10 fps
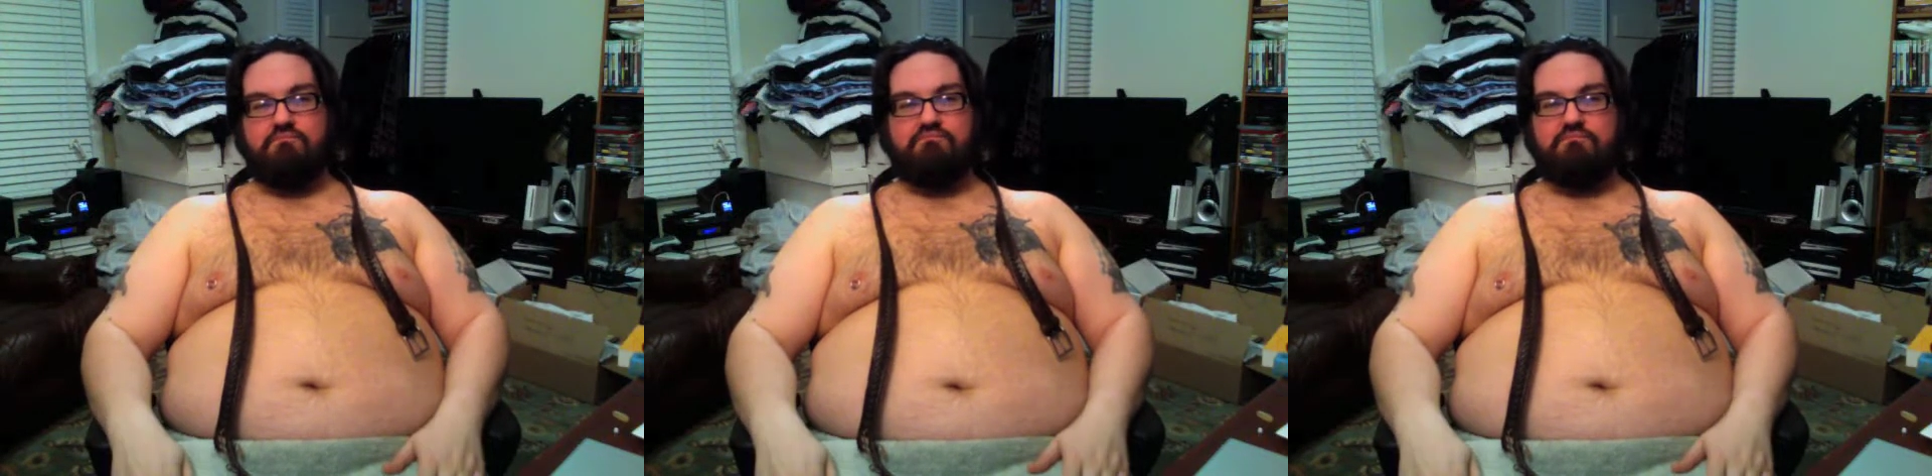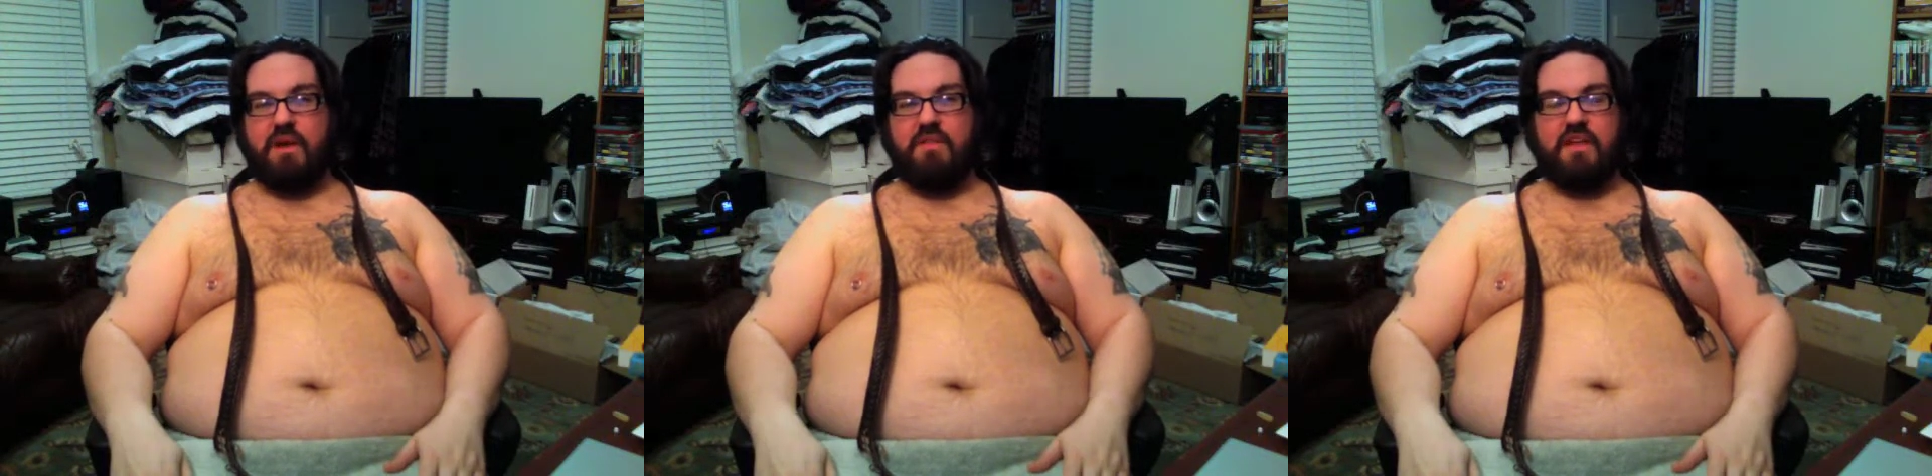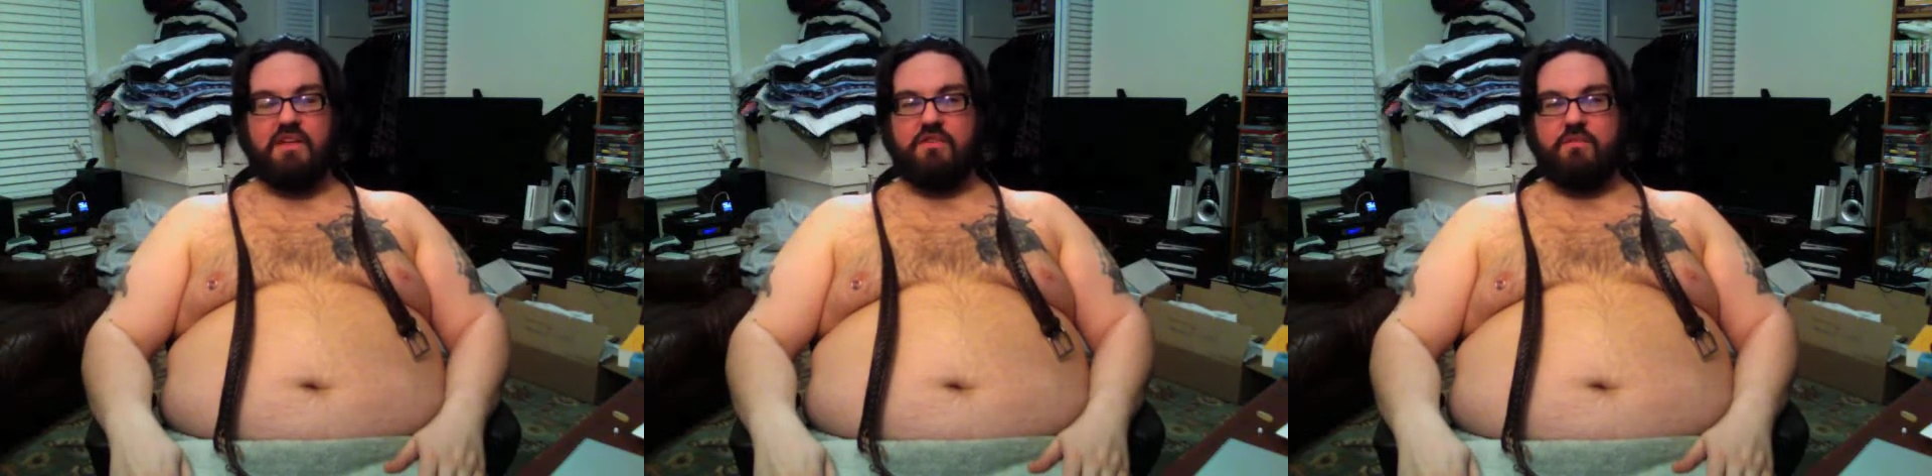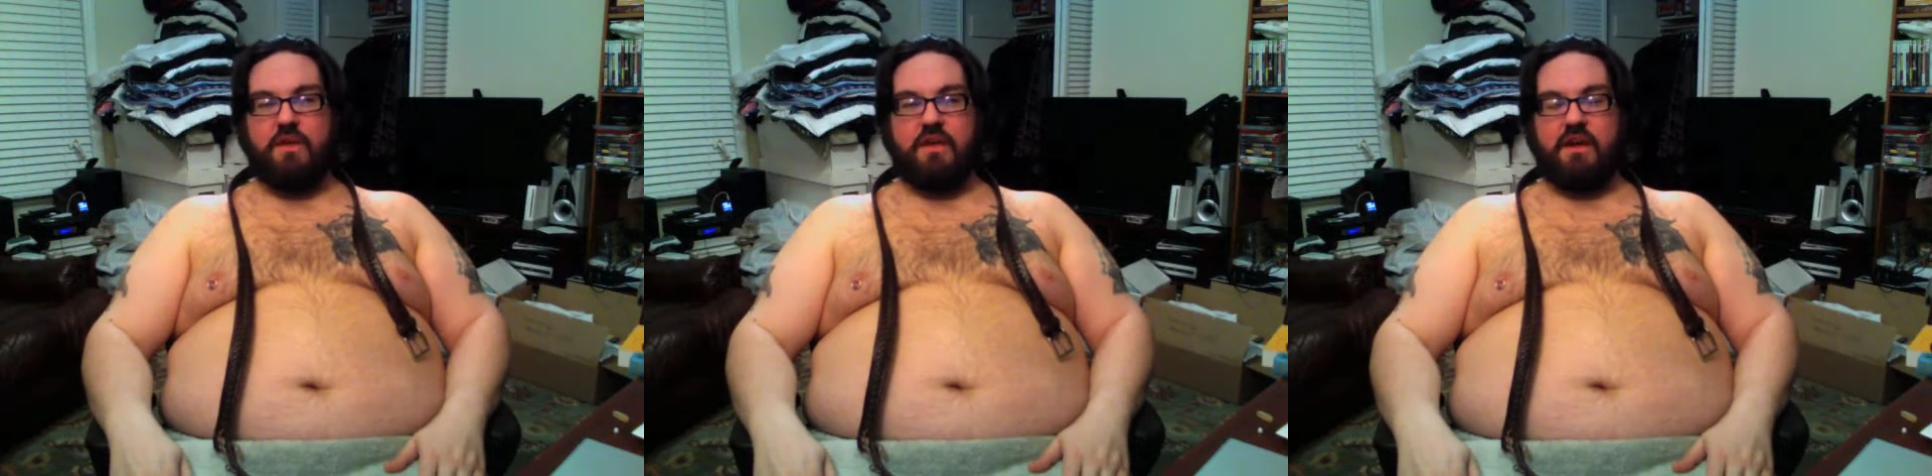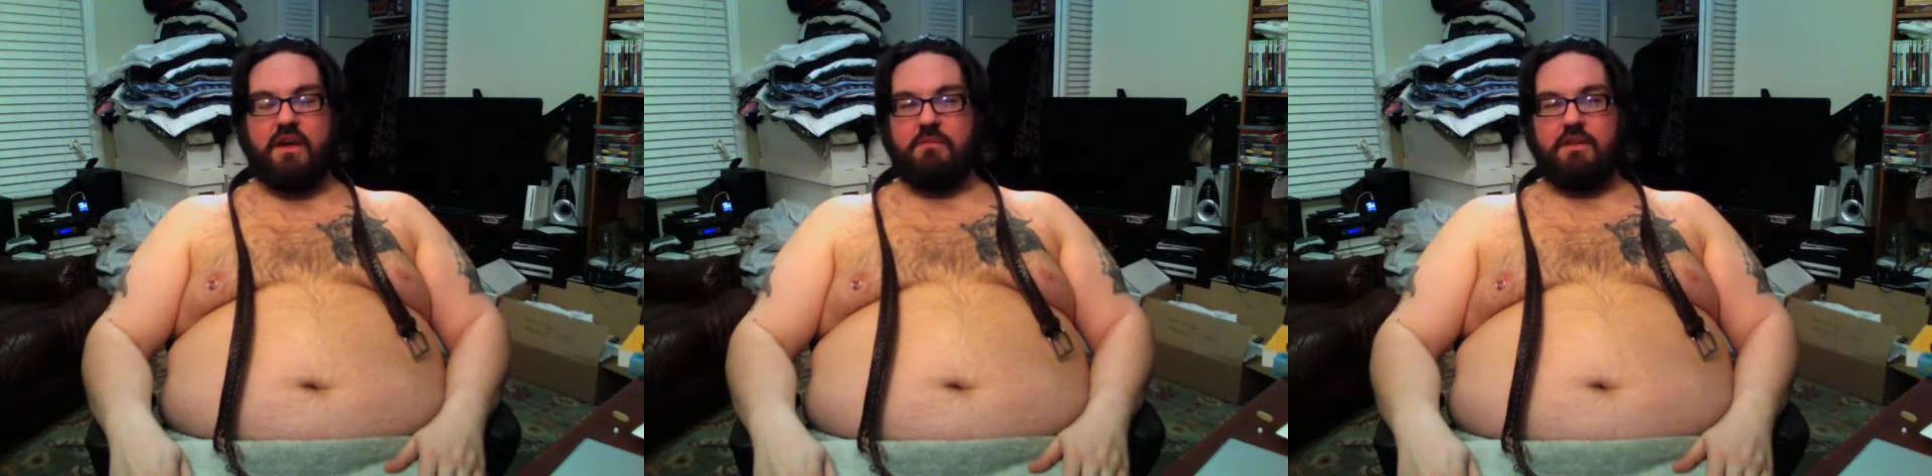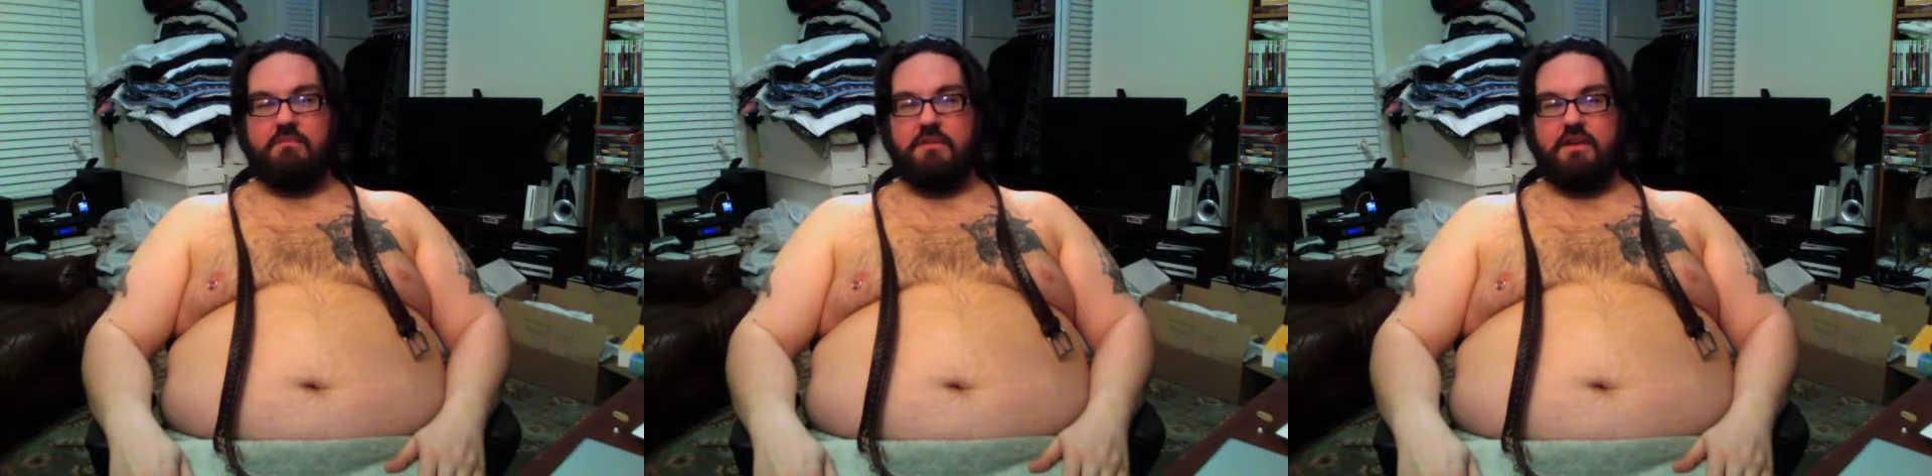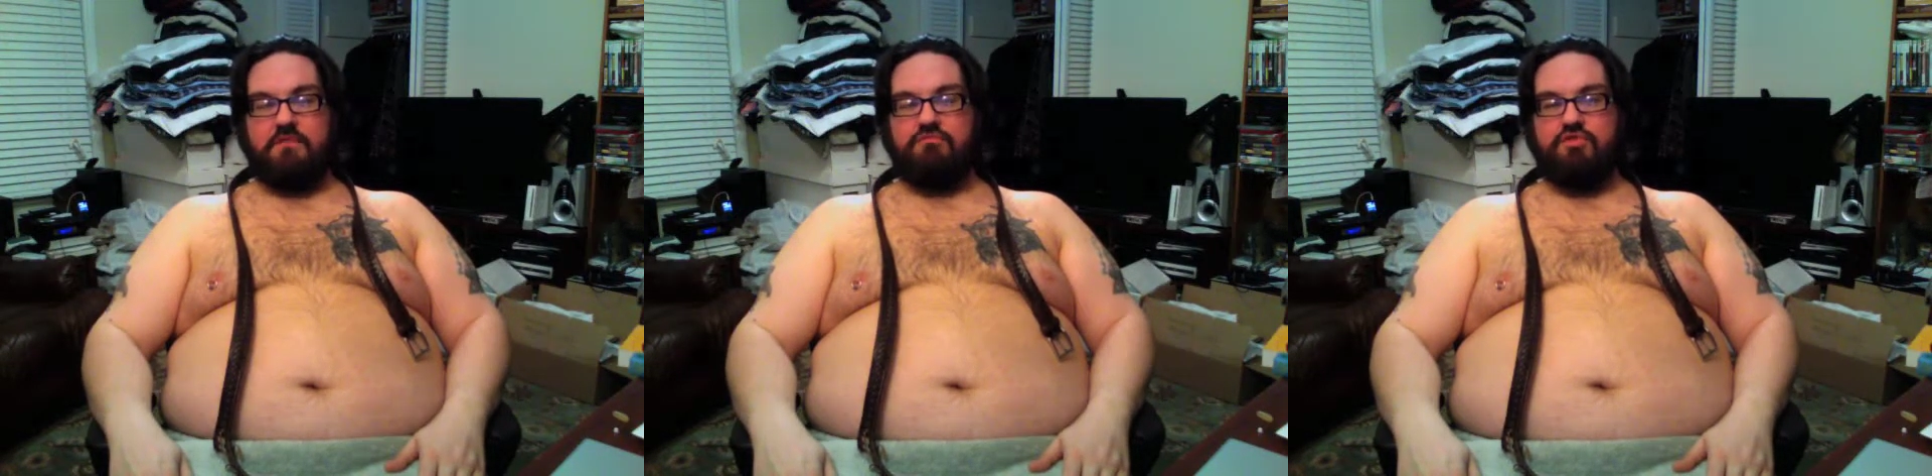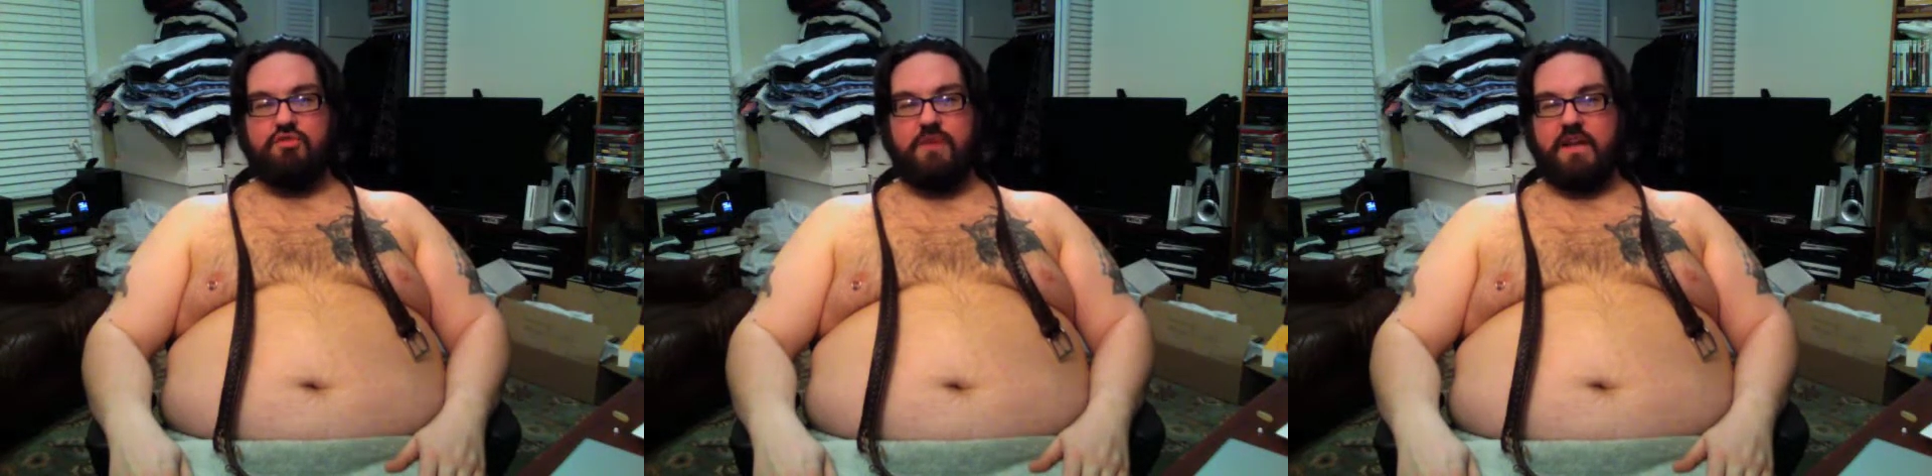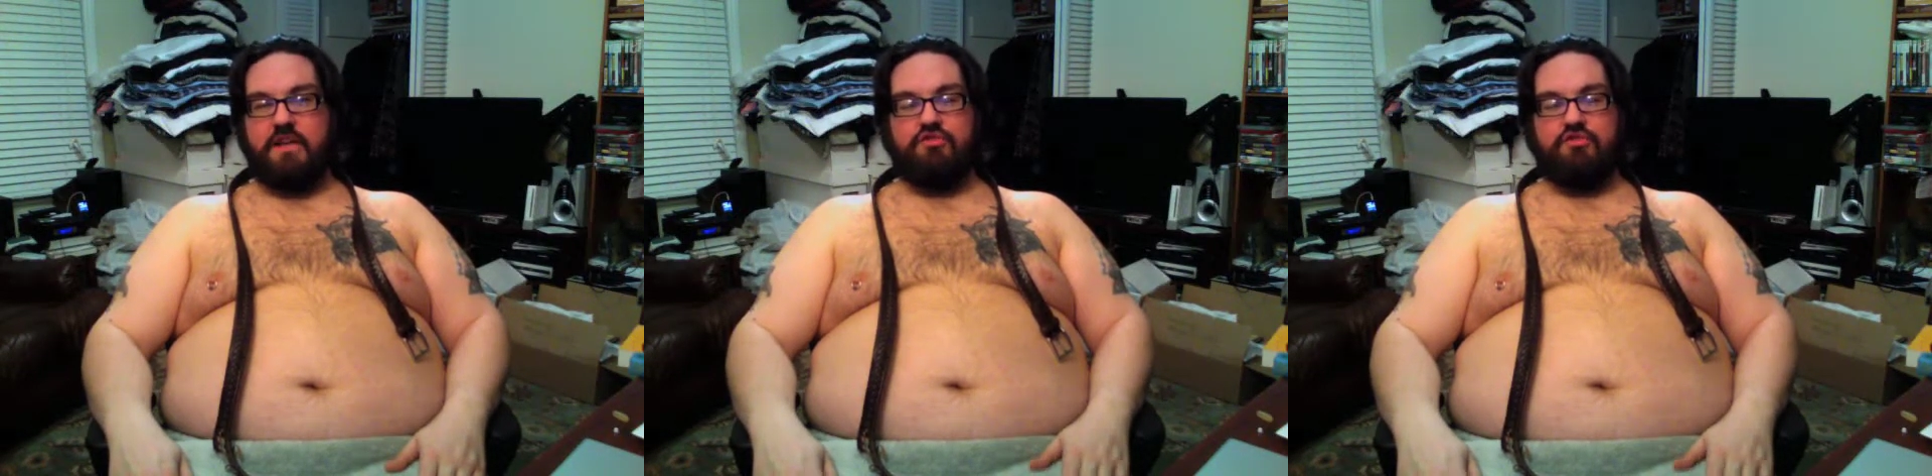by the end of the week, I'm going to be 280,